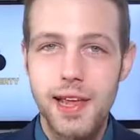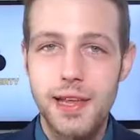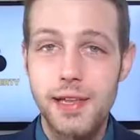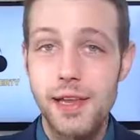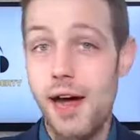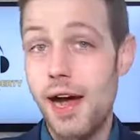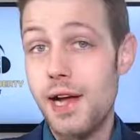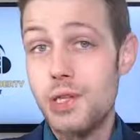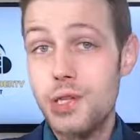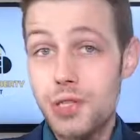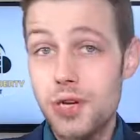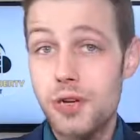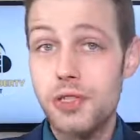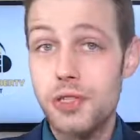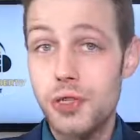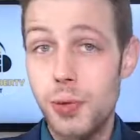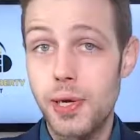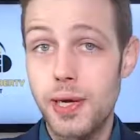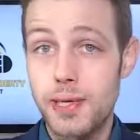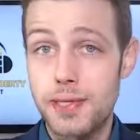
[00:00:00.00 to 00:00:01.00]
Now, I just turned
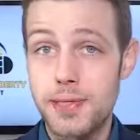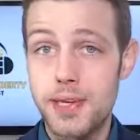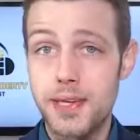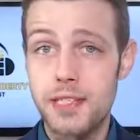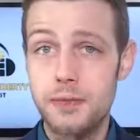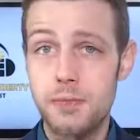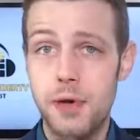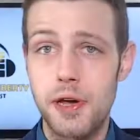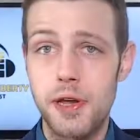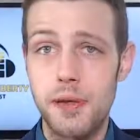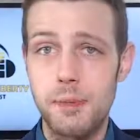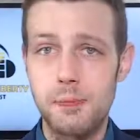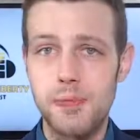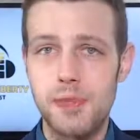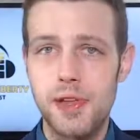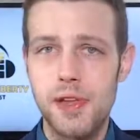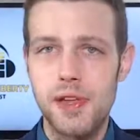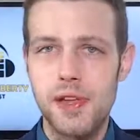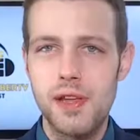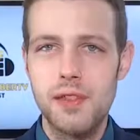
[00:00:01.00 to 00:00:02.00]
26, but
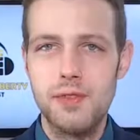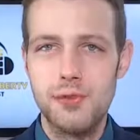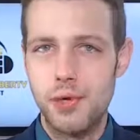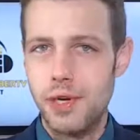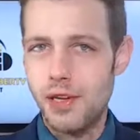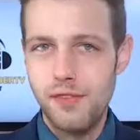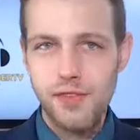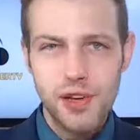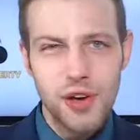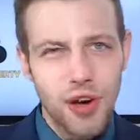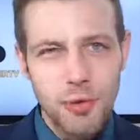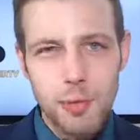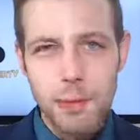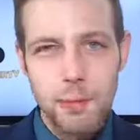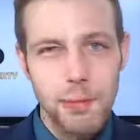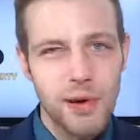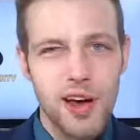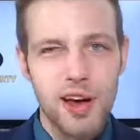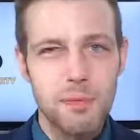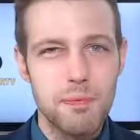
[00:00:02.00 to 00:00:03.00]
do any of you all
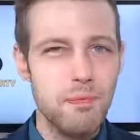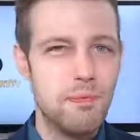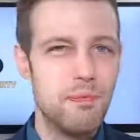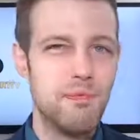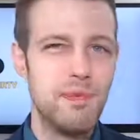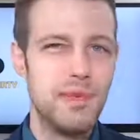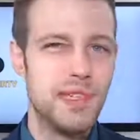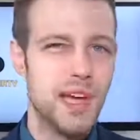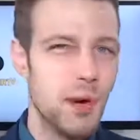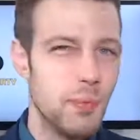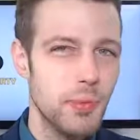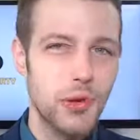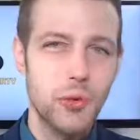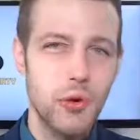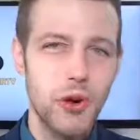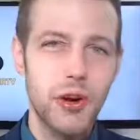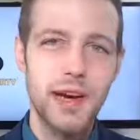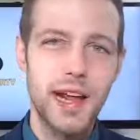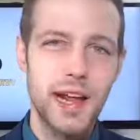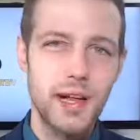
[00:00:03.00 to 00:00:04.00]
remember how dumb you
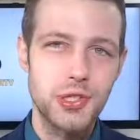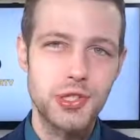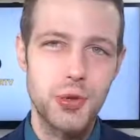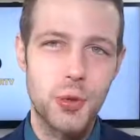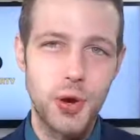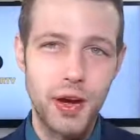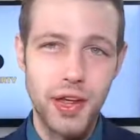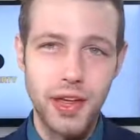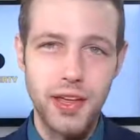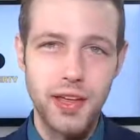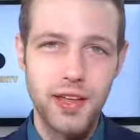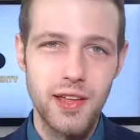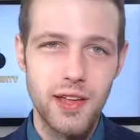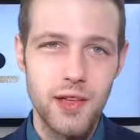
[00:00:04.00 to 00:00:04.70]
were at age 20?